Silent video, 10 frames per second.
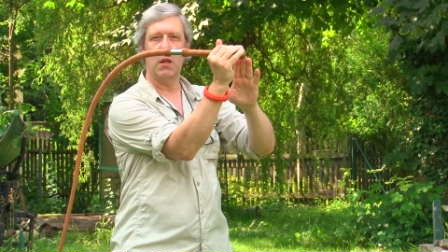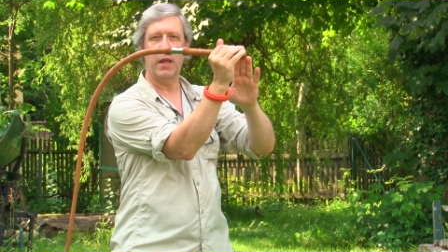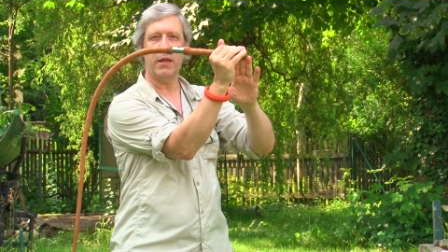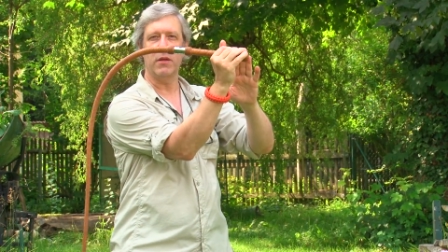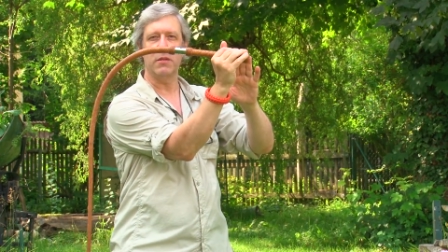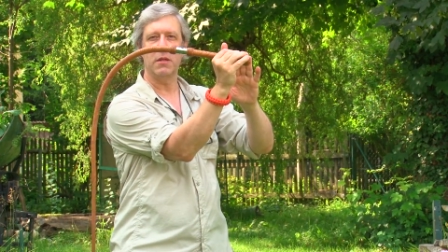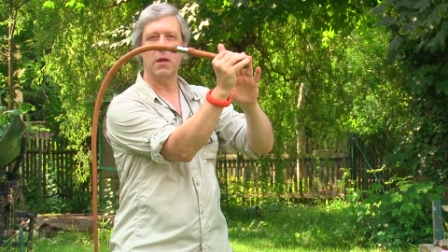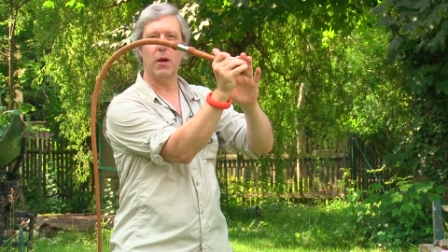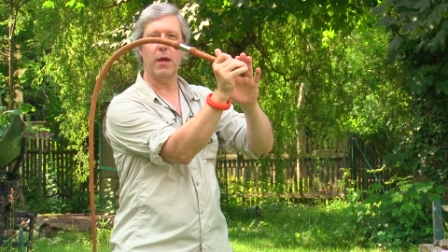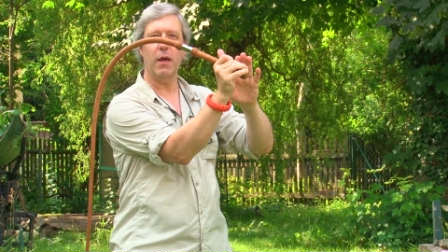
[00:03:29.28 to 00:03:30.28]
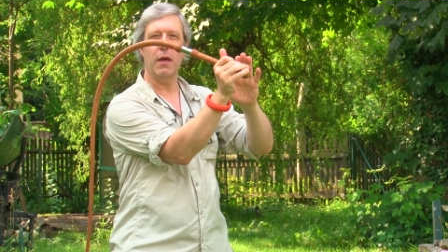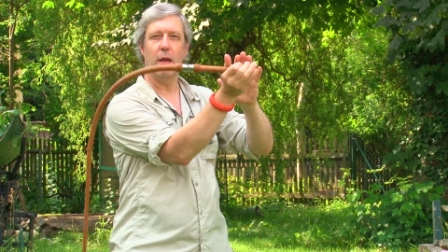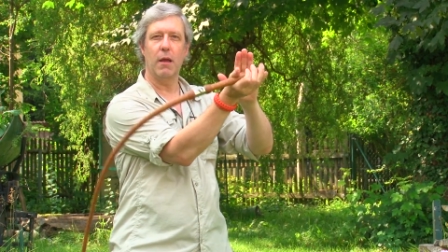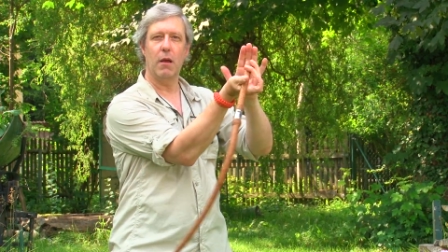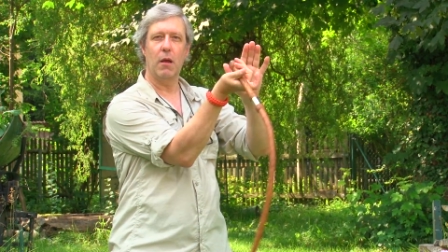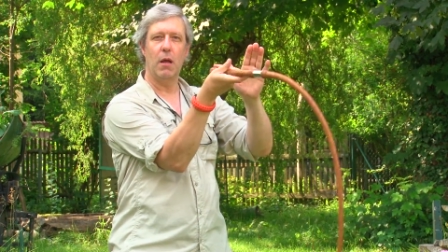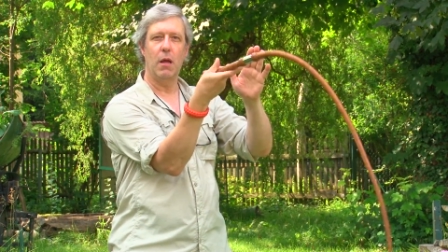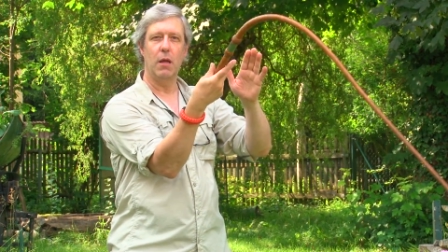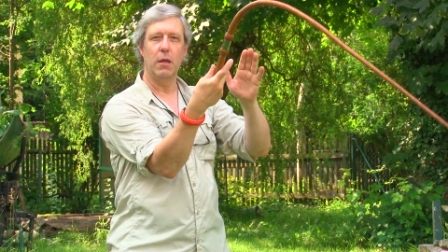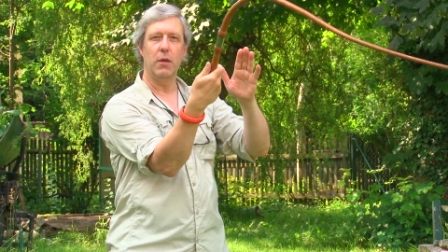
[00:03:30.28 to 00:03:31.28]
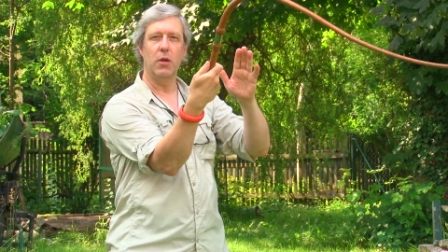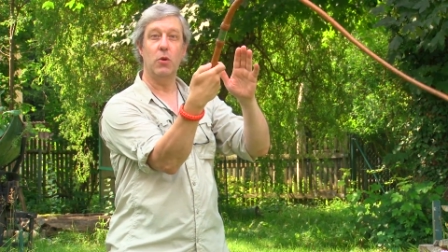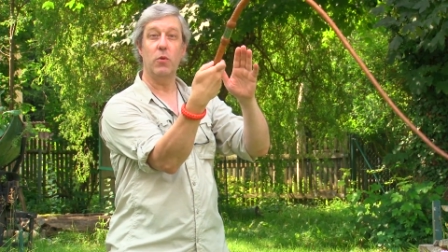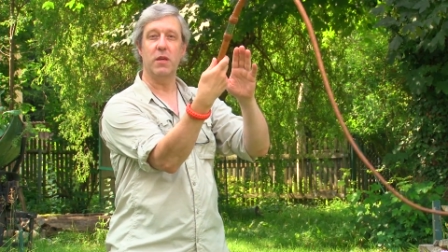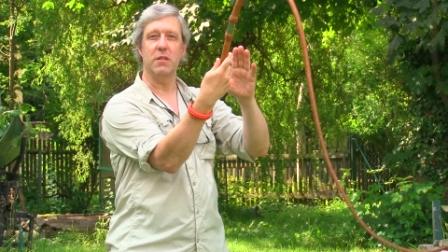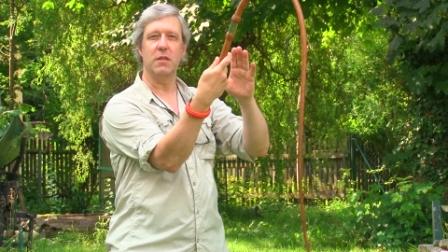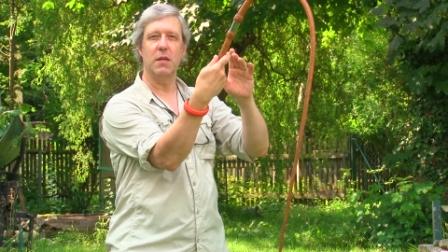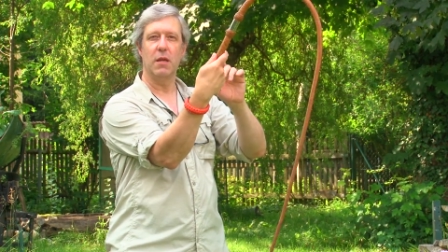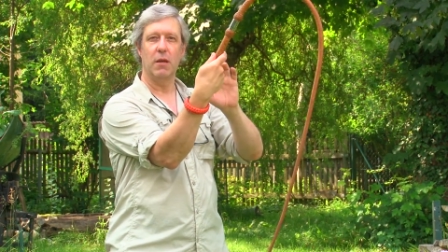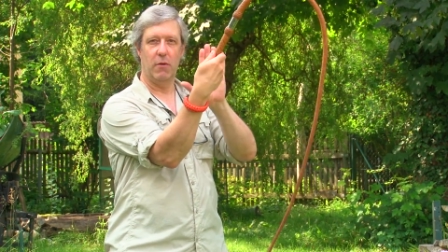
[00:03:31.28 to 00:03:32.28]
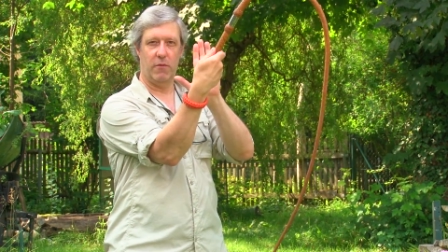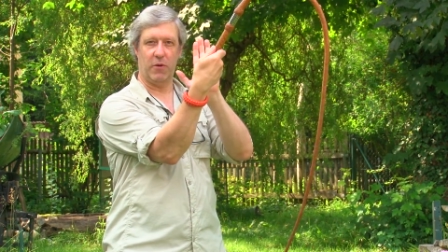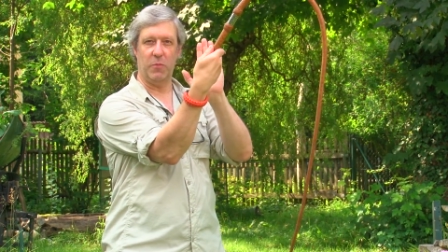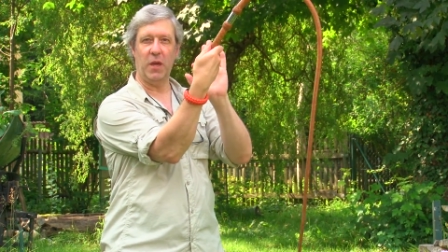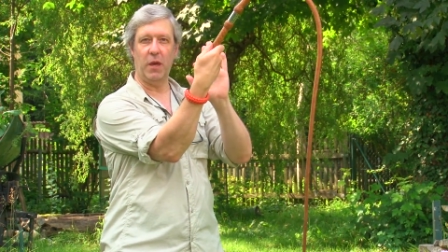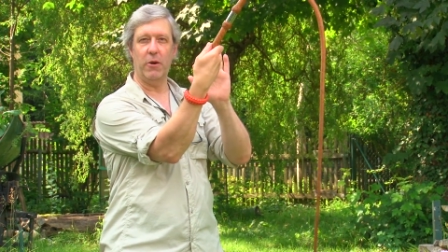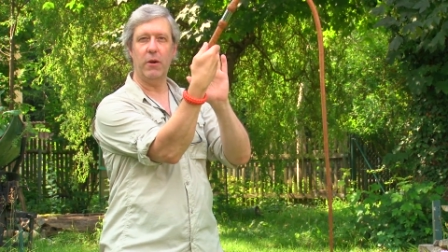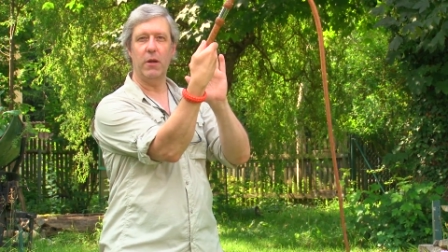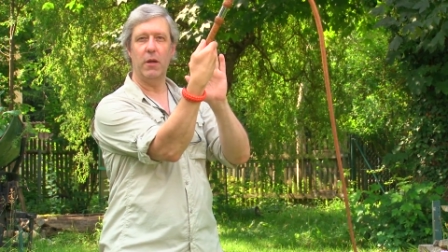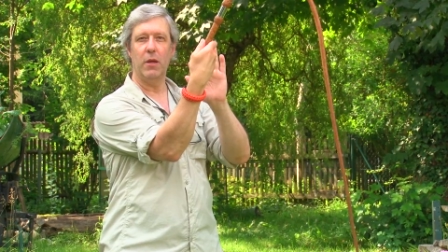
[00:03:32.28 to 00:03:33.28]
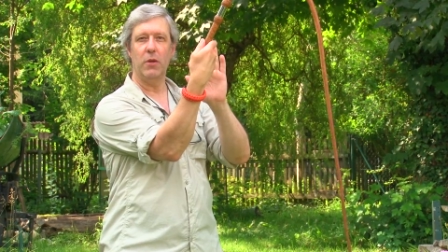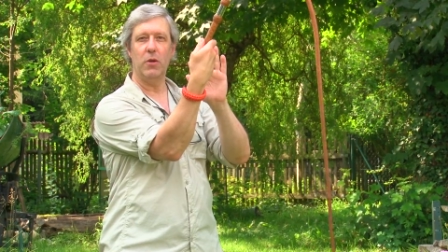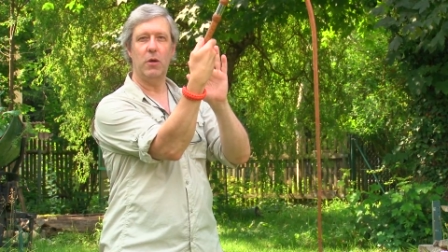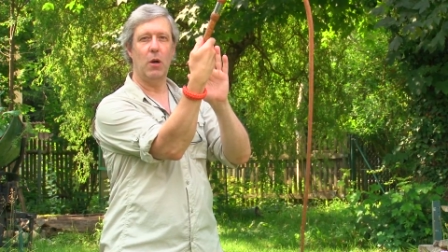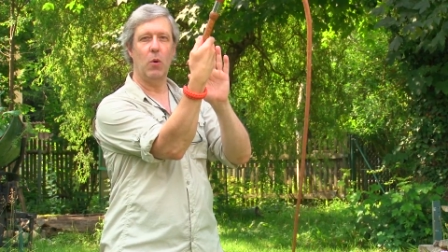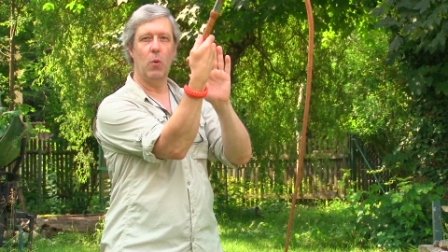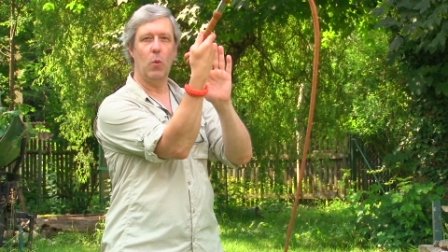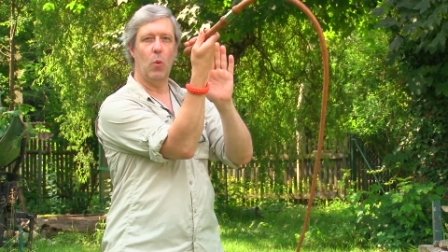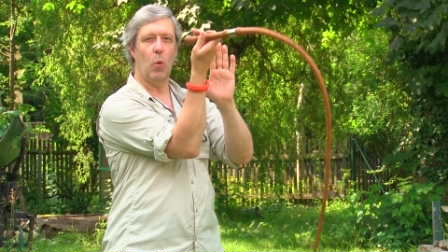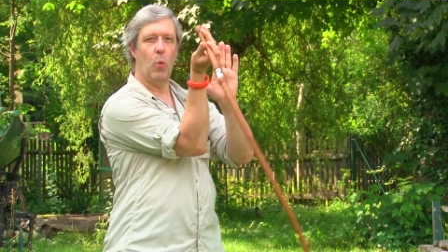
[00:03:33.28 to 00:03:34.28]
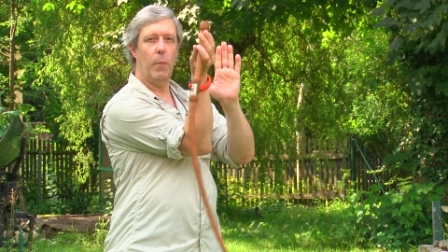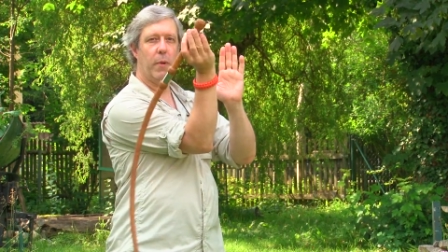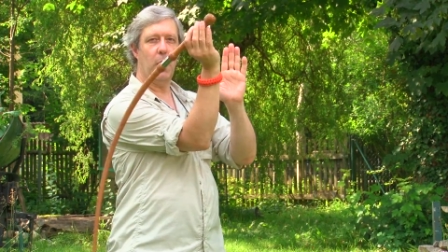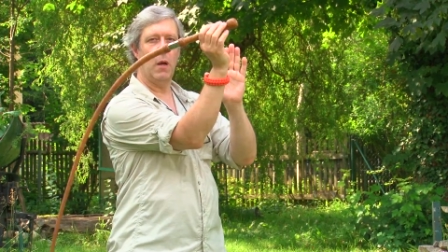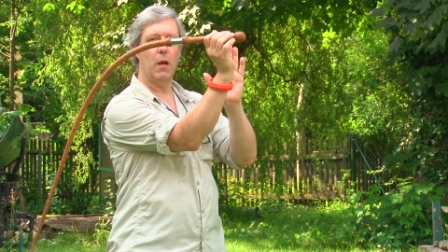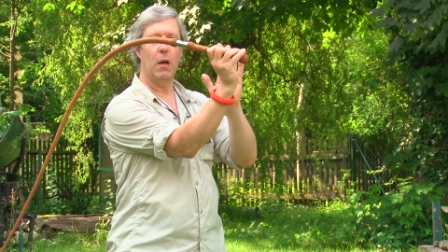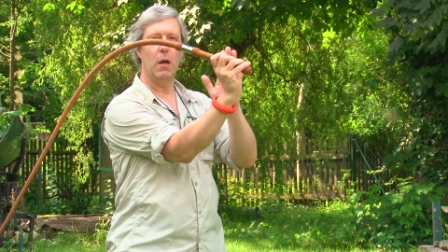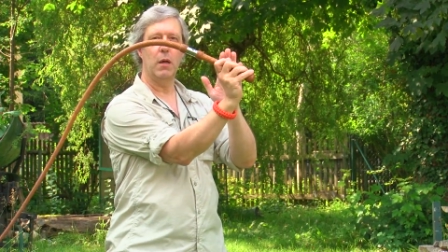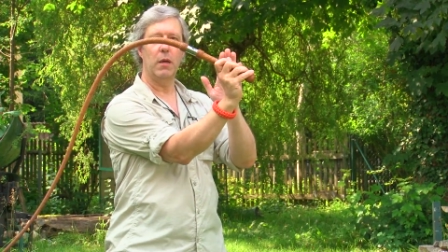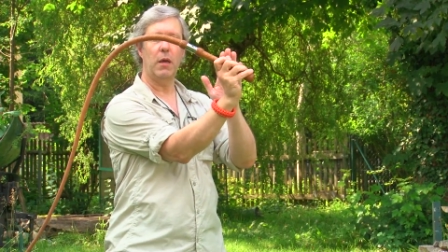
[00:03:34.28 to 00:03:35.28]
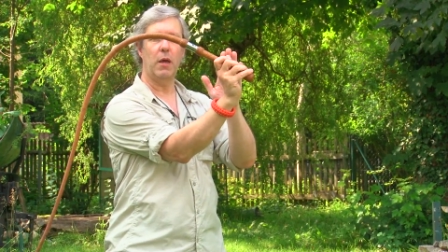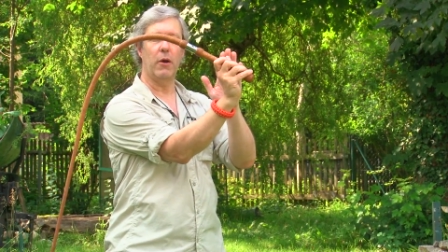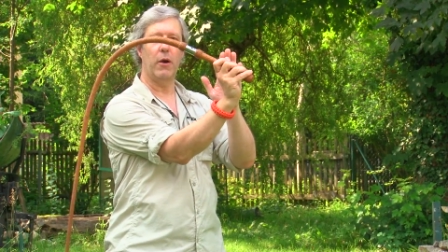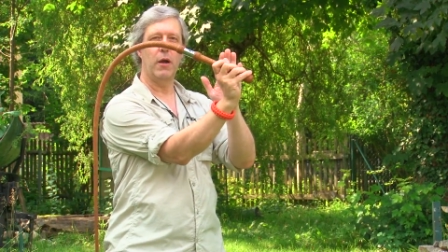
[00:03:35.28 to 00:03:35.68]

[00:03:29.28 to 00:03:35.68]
like this, okay? You do this. From here, you go, whoop, here.